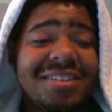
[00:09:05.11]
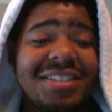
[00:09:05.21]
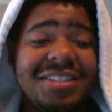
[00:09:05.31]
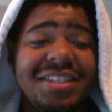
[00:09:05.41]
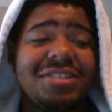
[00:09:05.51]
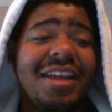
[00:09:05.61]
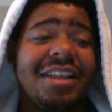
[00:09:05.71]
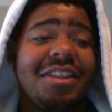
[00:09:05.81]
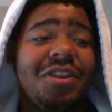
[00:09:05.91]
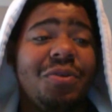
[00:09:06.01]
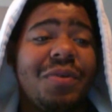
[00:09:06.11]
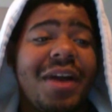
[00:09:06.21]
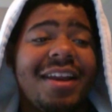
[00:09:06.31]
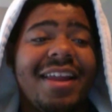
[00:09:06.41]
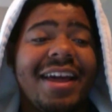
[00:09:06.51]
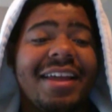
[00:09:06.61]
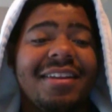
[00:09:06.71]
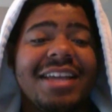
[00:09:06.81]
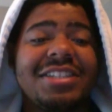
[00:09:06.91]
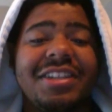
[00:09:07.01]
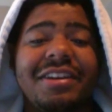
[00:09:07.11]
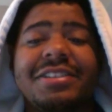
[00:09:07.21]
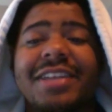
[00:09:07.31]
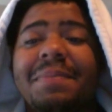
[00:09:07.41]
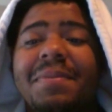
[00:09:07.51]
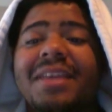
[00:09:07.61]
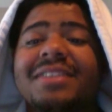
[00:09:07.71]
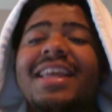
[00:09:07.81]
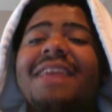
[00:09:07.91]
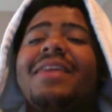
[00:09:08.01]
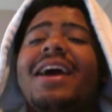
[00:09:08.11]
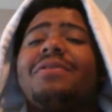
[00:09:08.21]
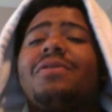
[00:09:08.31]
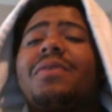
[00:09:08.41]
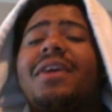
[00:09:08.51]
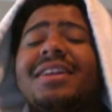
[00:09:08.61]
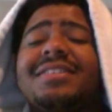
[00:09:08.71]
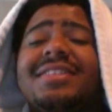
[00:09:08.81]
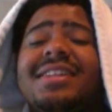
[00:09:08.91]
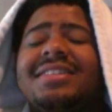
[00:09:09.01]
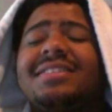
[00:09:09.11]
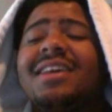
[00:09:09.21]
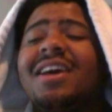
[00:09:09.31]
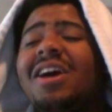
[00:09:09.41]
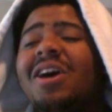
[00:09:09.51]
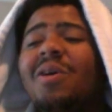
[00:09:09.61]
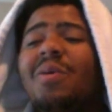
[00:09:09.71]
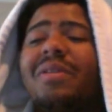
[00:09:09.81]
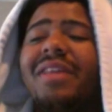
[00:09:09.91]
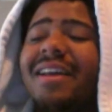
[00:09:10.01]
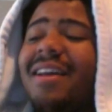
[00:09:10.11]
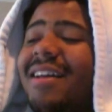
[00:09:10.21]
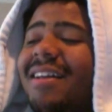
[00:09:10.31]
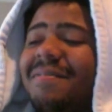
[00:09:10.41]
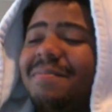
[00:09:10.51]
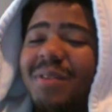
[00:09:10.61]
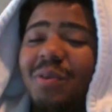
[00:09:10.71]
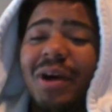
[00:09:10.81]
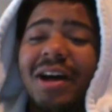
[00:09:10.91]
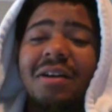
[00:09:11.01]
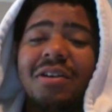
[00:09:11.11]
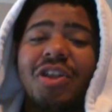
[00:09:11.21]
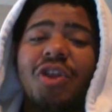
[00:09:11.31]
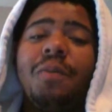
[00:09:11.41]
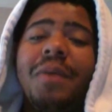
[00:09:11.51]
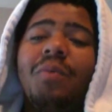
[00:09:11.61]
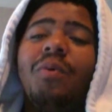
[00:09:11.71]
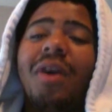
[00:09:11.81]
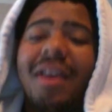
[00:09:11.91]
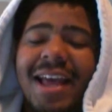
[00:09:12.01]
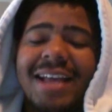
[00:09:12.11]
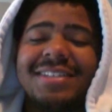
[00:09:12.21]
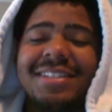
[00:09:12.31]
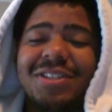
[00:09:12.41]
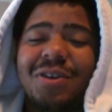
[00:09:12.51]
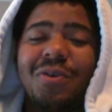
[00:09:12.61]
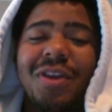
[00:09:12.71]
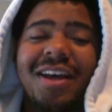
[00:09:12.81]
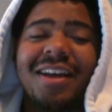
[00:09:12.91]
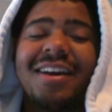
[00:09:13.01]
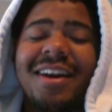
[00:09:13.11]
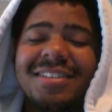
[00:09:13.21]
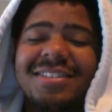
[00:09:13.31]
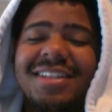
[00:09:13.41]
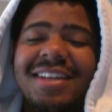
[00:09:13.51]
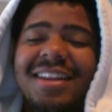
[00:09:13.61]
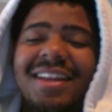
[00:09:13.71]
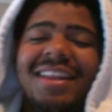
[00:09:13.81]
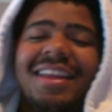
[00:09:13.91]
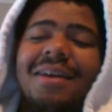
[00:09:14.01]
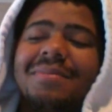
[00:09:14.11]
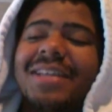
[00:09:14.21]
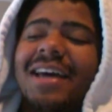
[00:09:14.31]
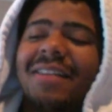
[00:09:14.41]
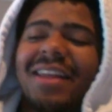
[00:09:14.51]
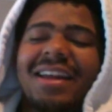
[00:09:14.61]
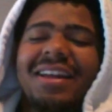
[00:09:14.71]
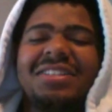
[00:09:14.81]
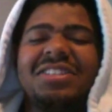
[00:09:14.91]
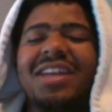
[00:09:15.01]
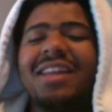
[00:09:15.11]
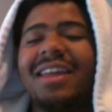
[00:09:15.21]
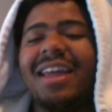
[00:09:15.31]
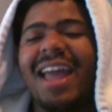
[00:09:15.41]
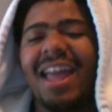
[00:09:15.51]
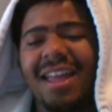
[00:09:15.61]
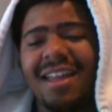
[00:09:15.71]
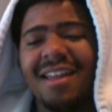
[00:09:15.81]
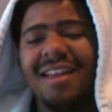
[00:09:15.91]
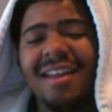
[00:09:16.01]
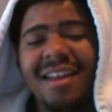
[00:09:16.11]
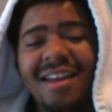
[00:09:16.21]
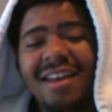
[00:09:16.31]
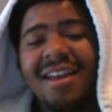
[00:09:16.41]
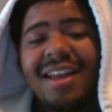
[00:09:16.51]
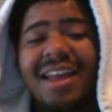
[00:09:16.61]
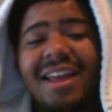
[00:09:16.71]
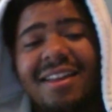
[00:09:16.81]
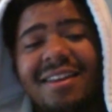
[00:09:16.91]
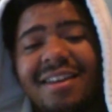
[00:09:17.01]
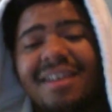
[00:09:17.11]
these are the new kind of legendary type things, they even have their own cutscenes where UB1 has his own cutscene, and he comes out of a jelly egg, and